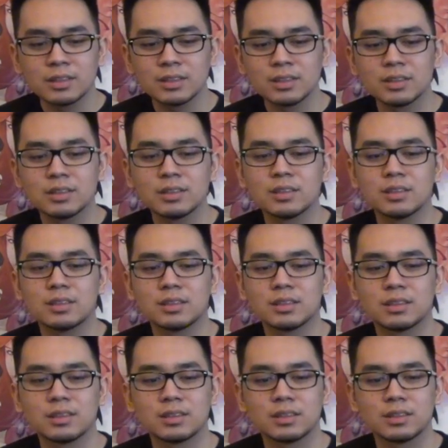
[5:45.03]

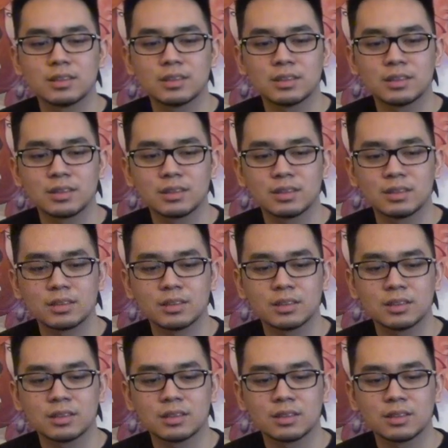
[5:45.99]

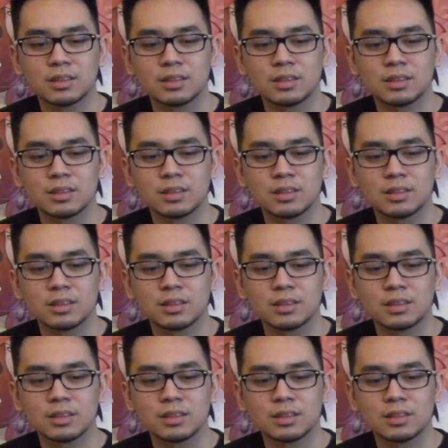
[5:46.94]
[no speech]